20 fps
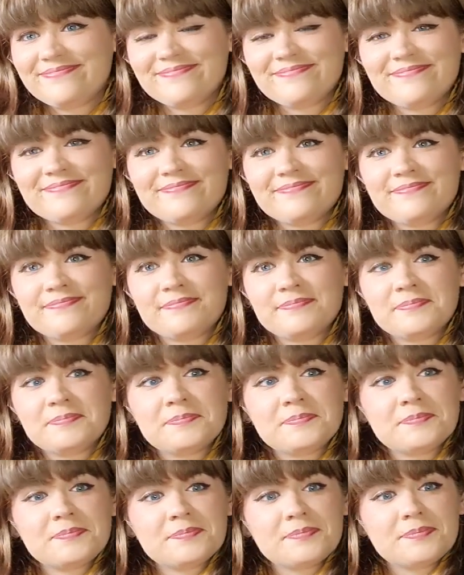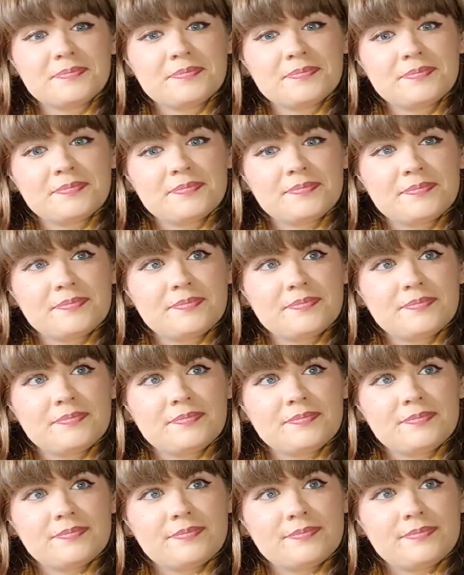
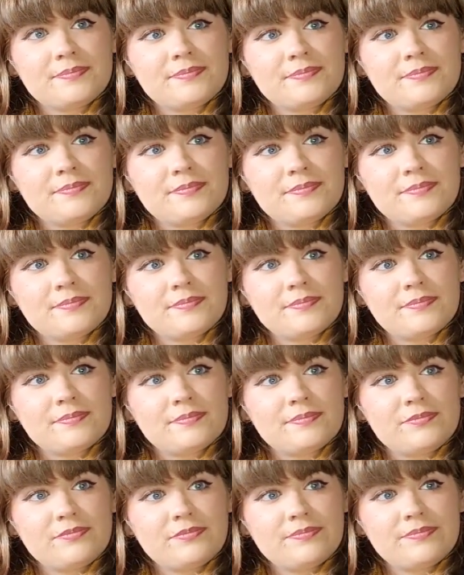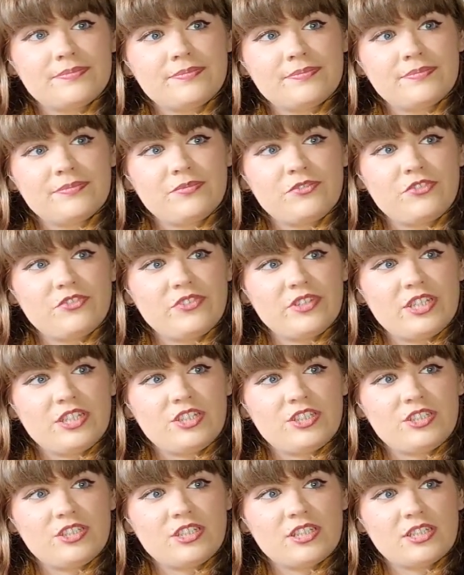
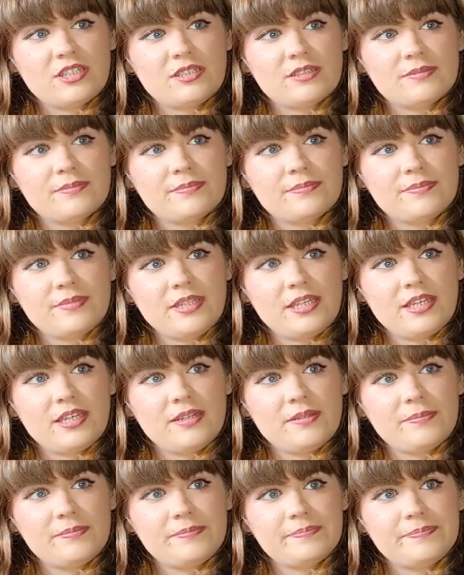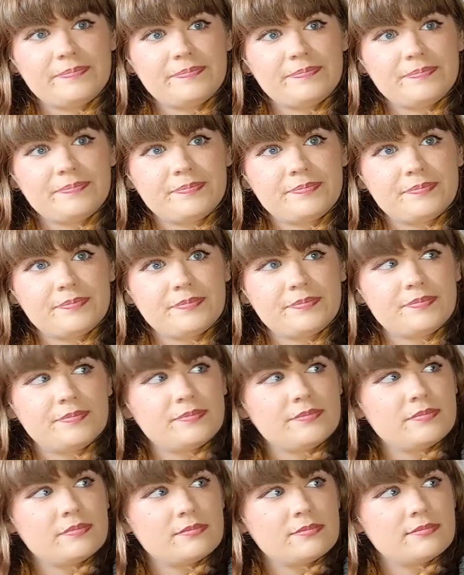
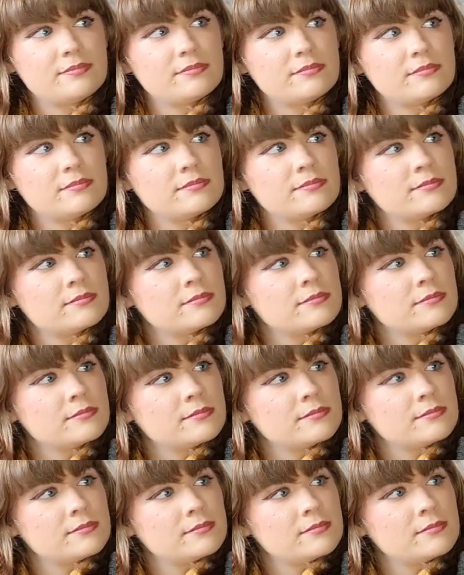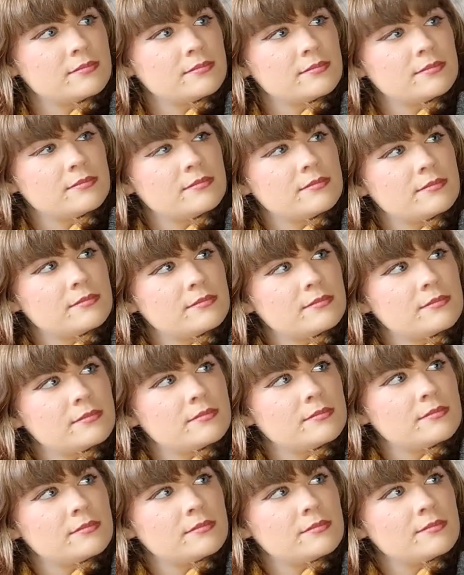[no speech]